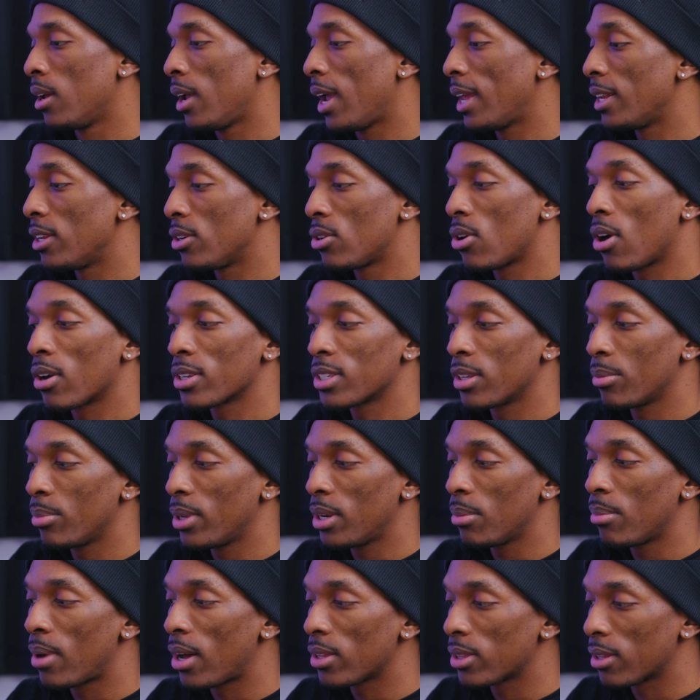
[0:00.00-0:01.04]
And it talks a
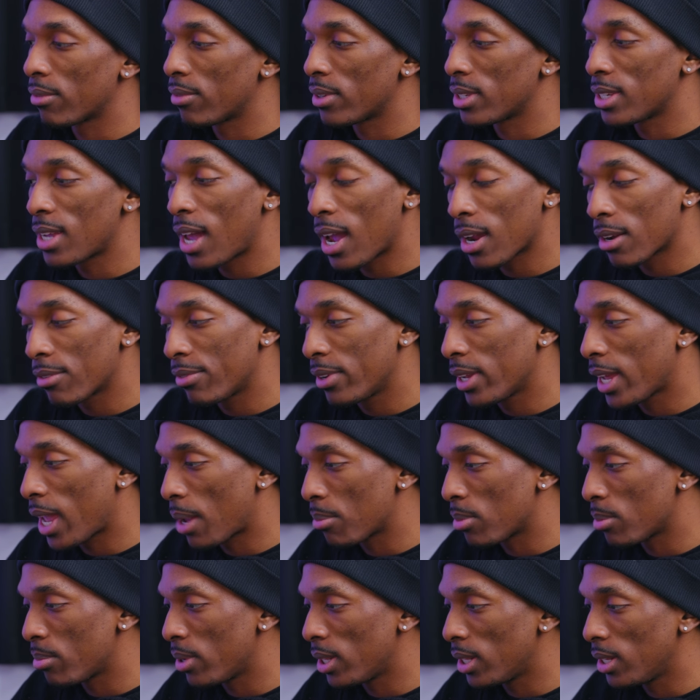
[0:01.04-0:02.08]
bit about the photography
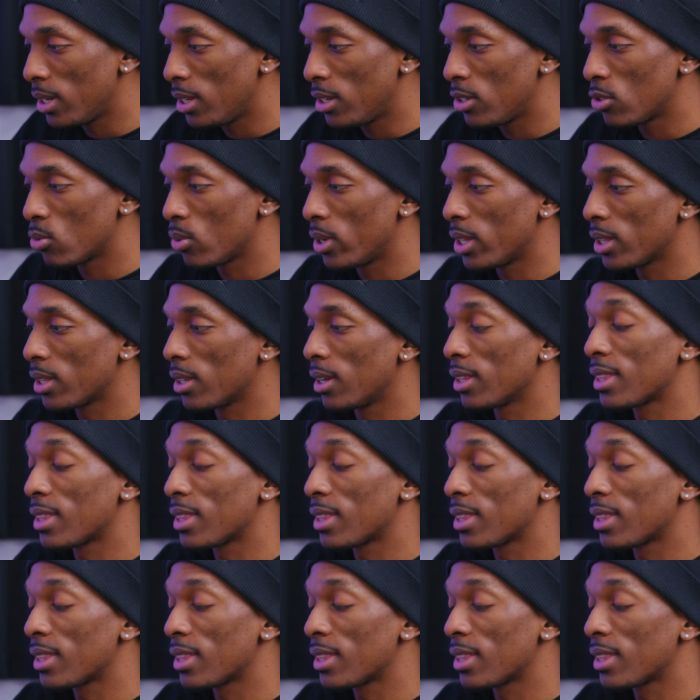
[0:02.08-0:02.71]
capabilities with